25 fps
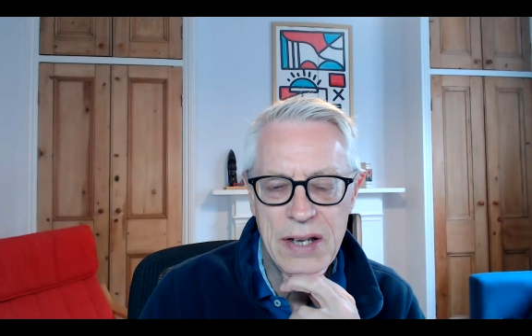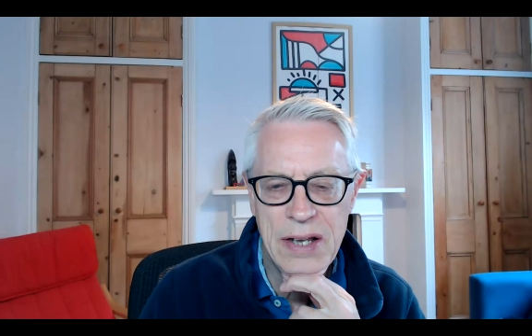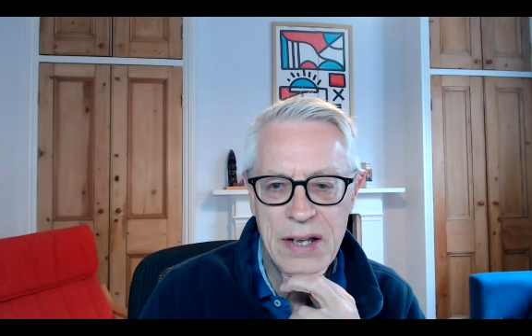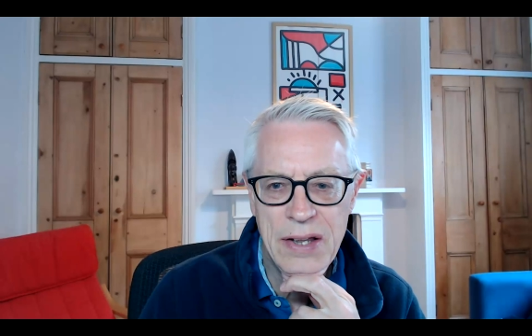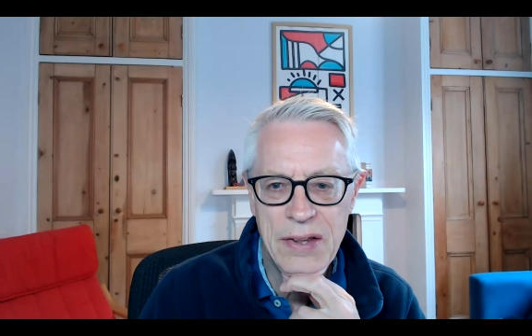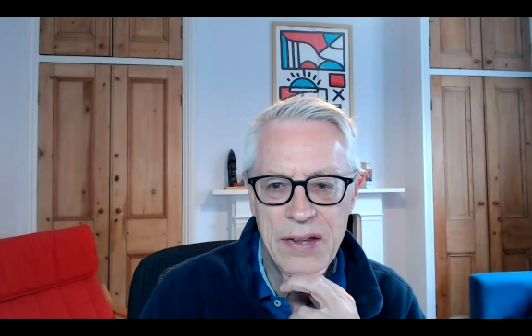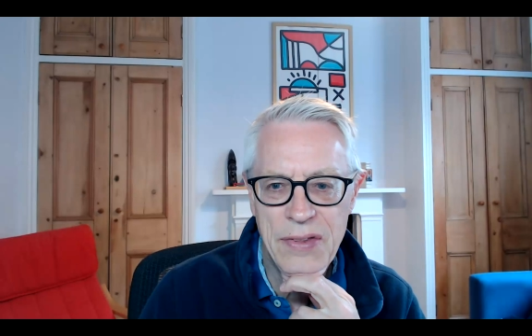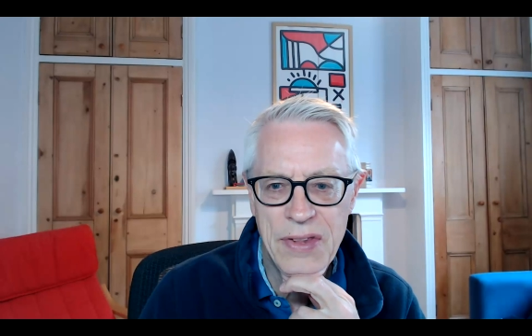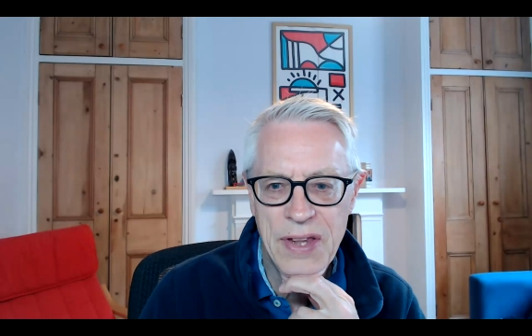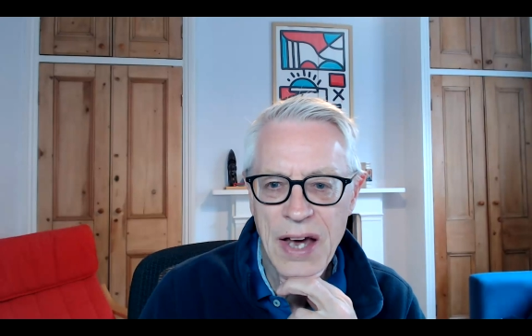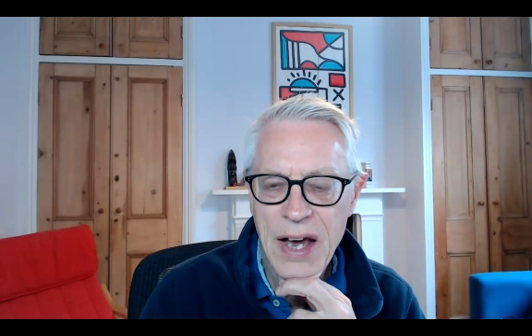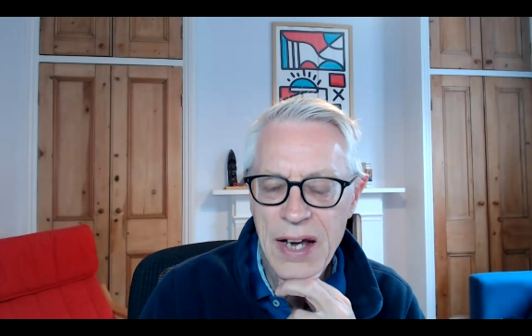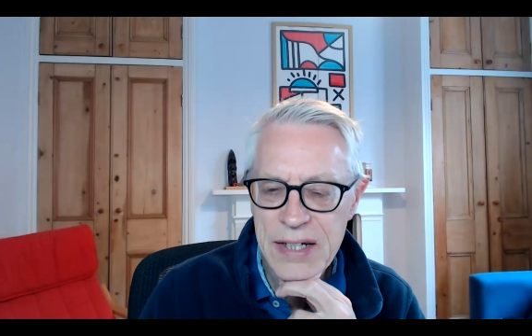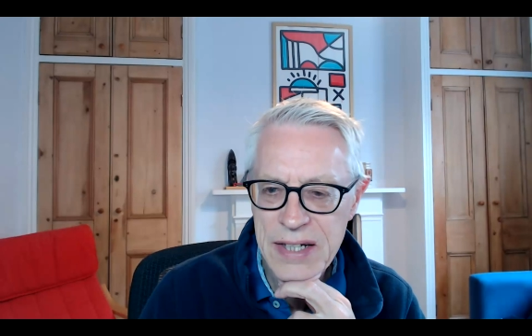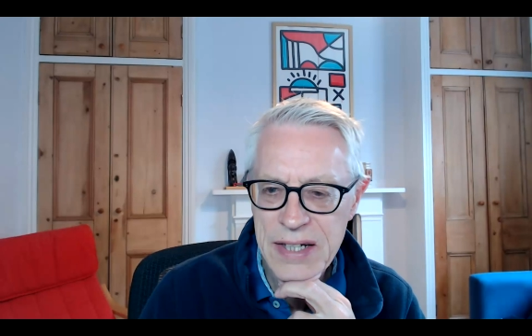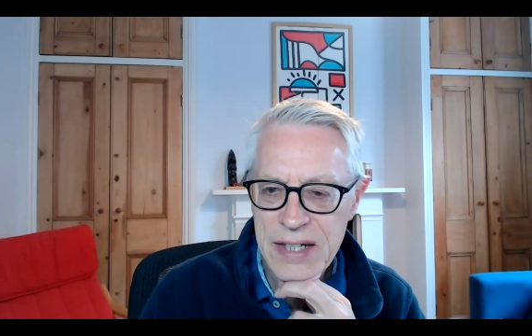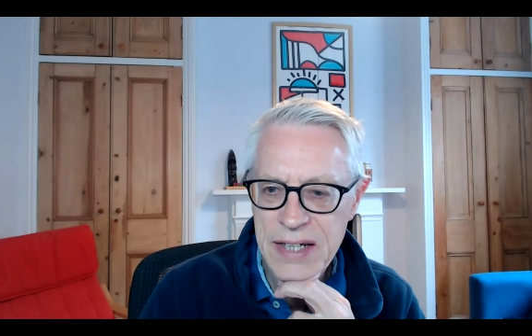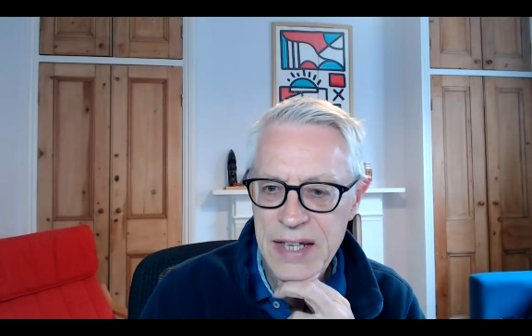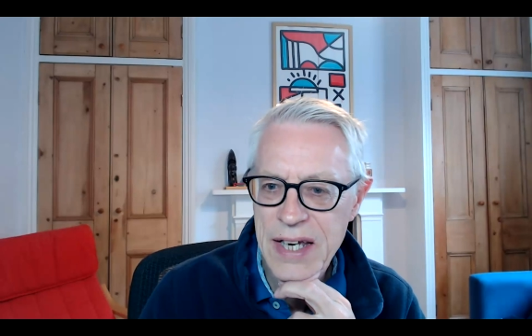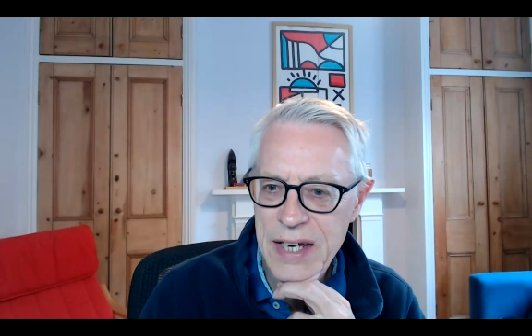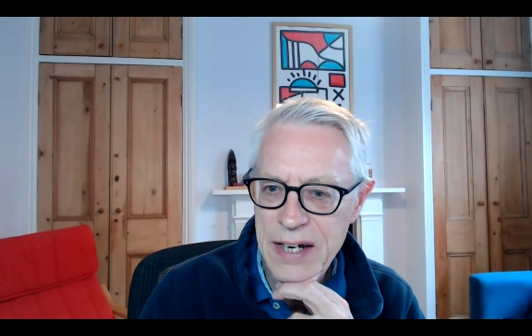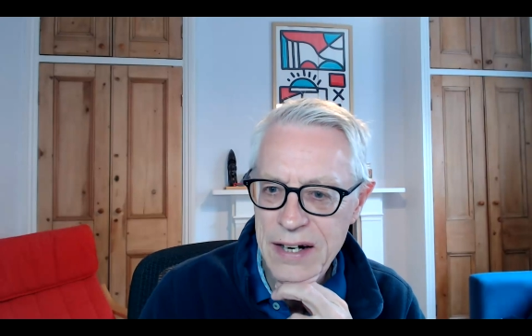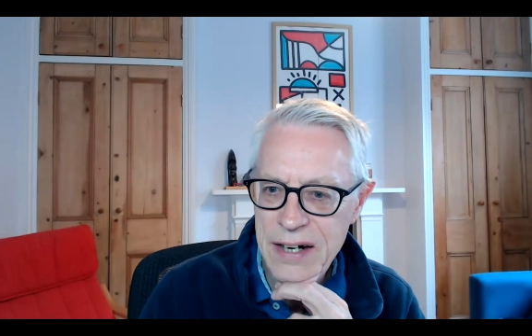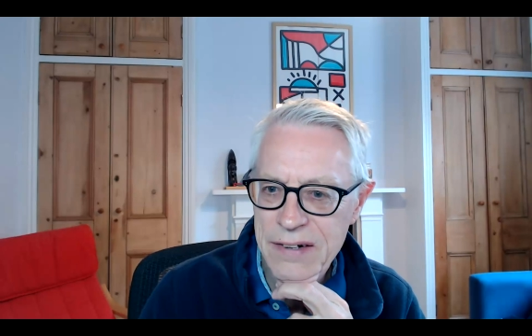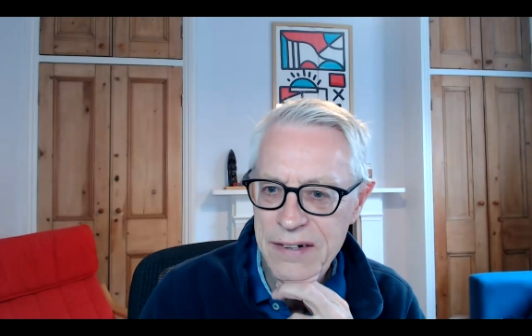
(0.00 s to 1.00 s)

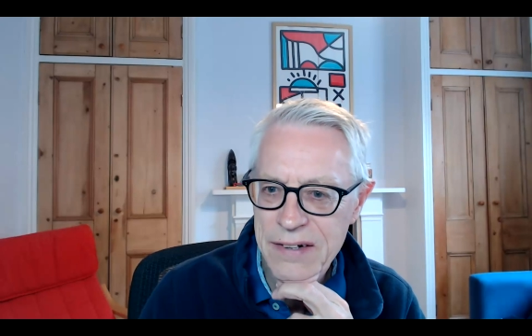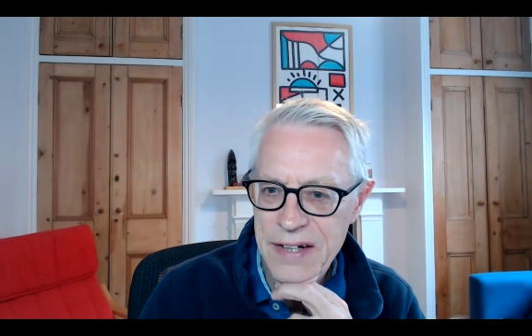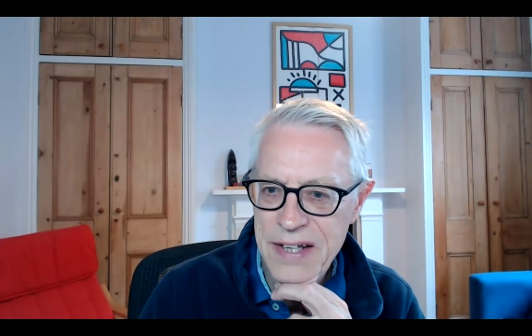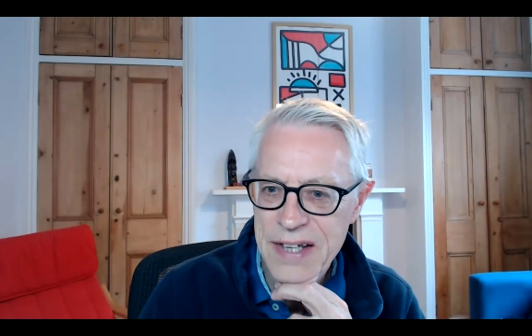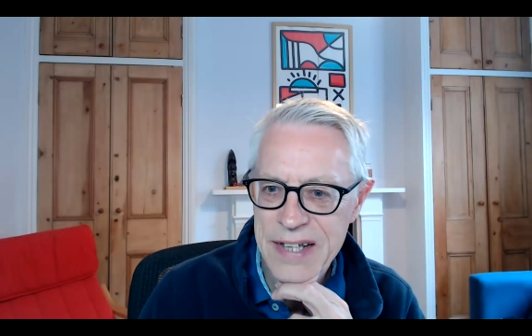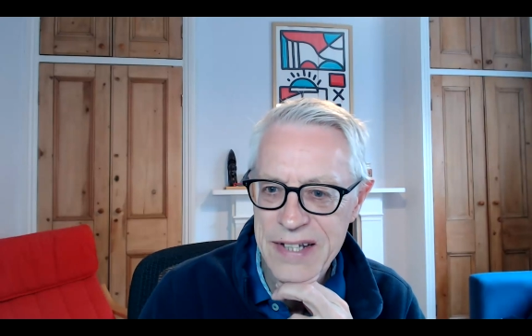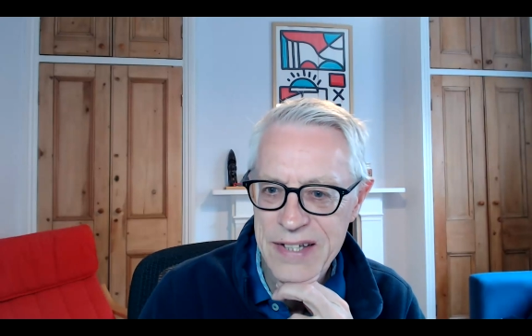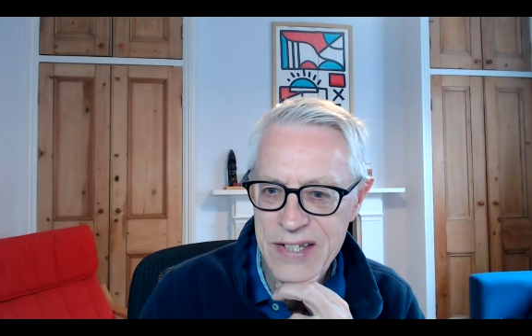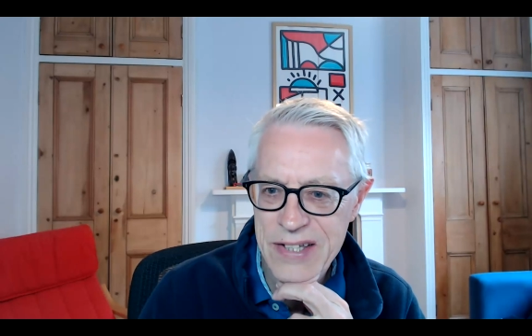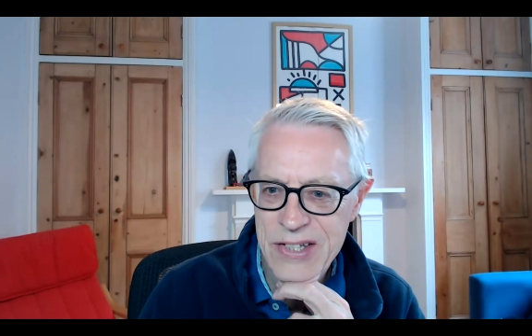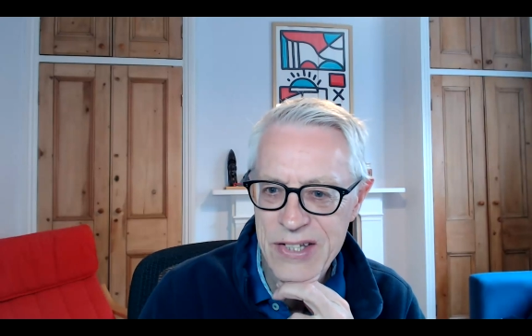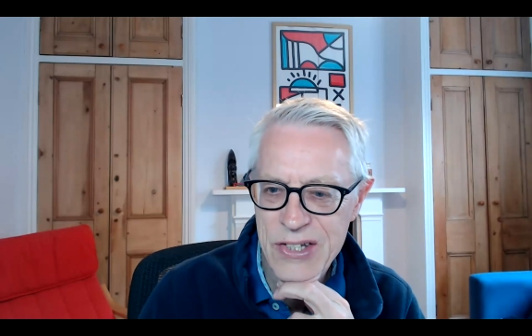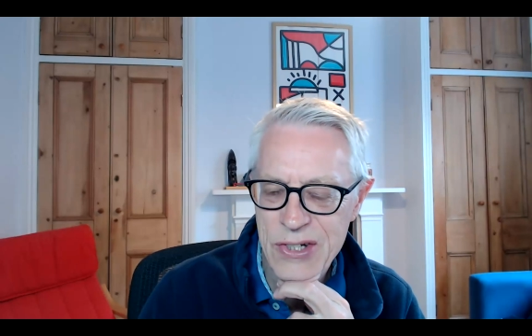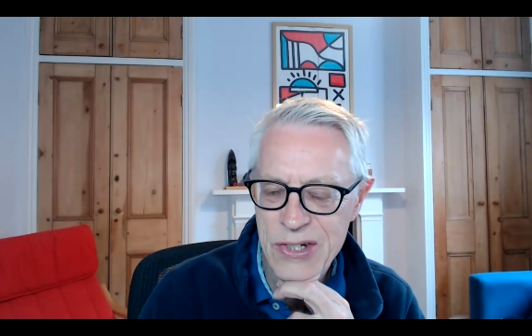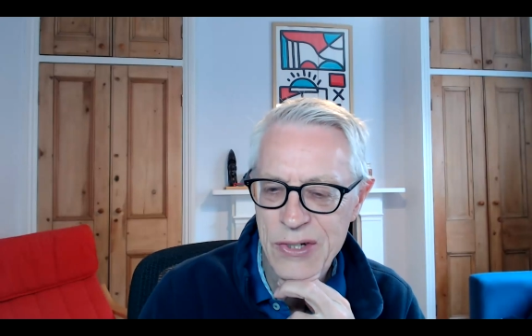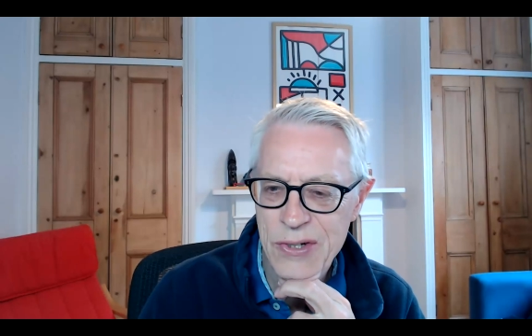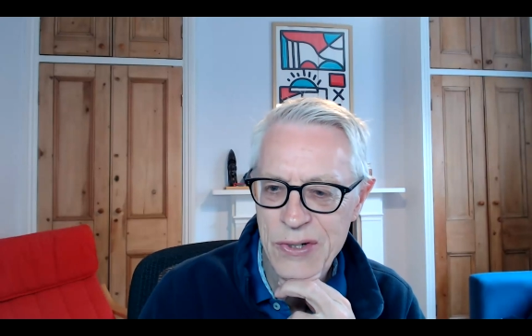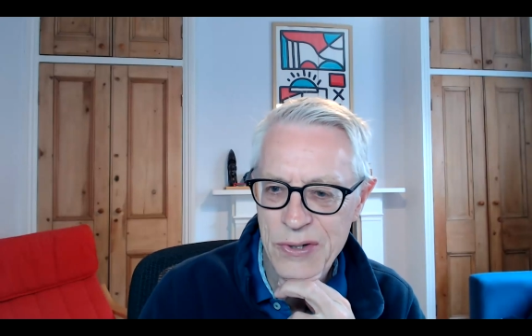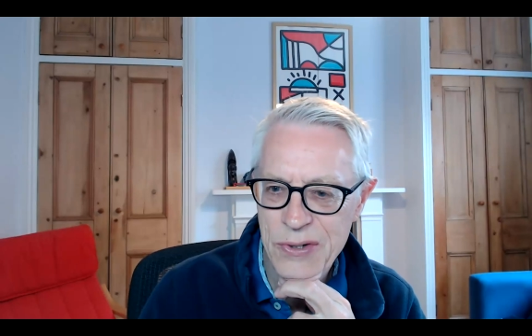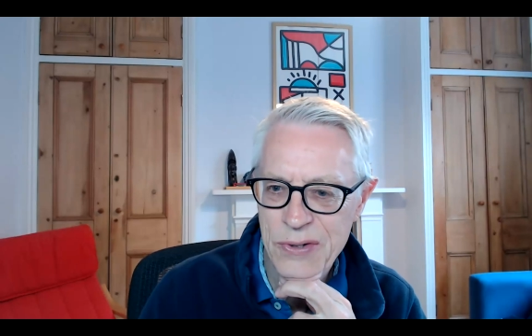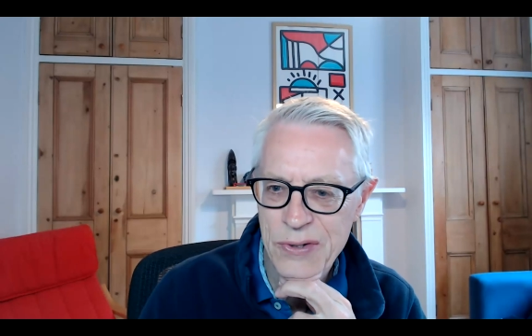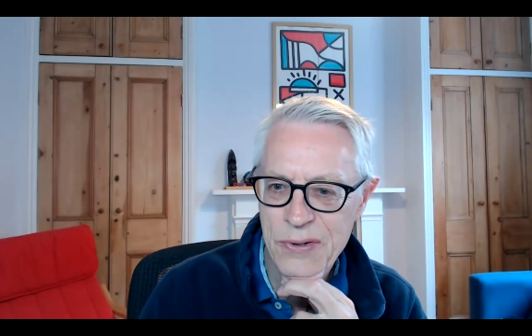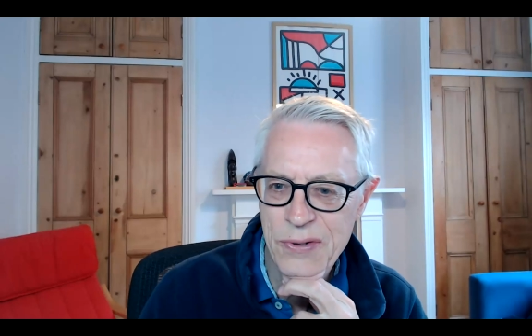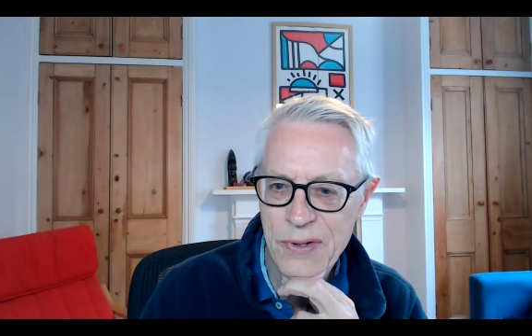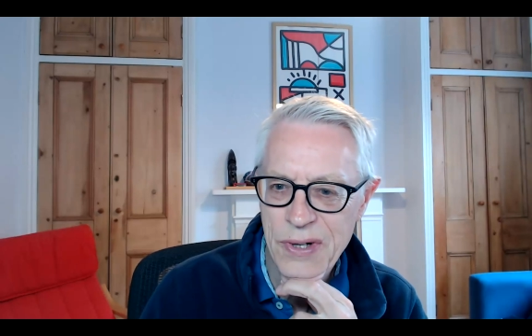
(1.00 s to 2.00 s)
idea here is
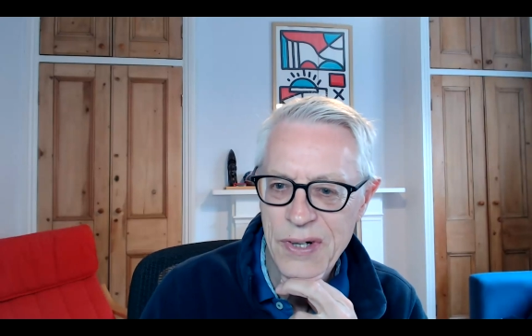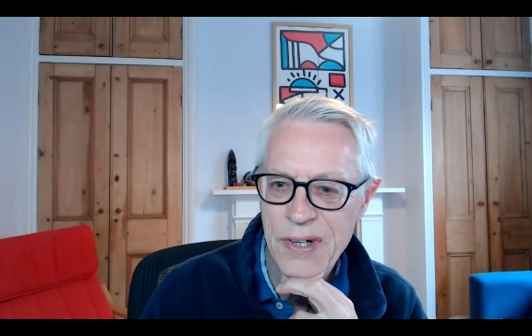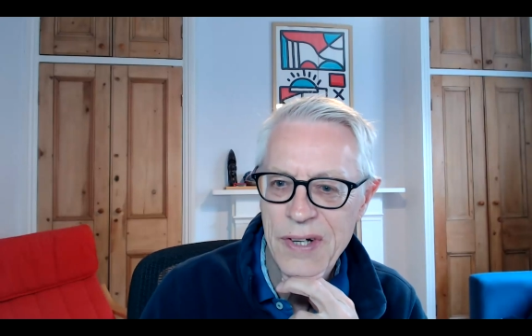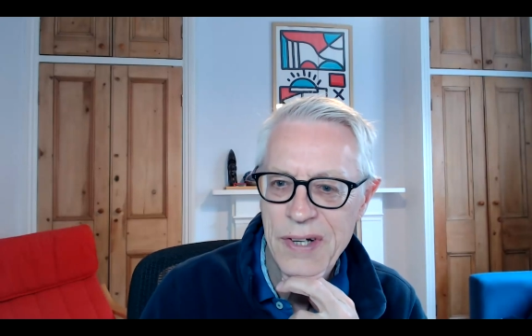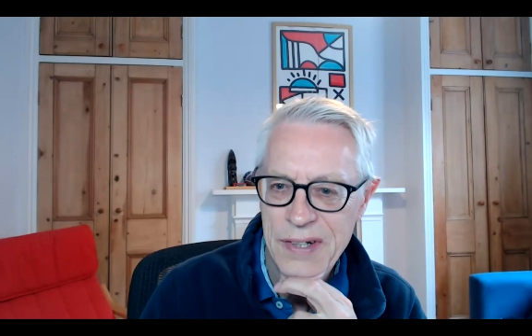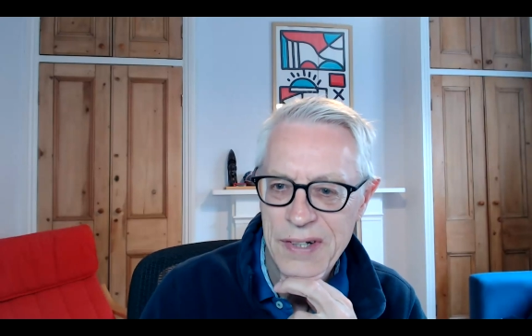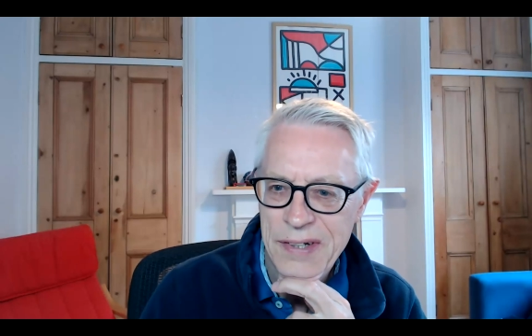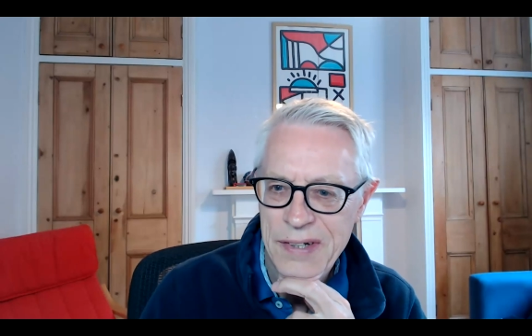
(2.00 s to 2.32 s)
to,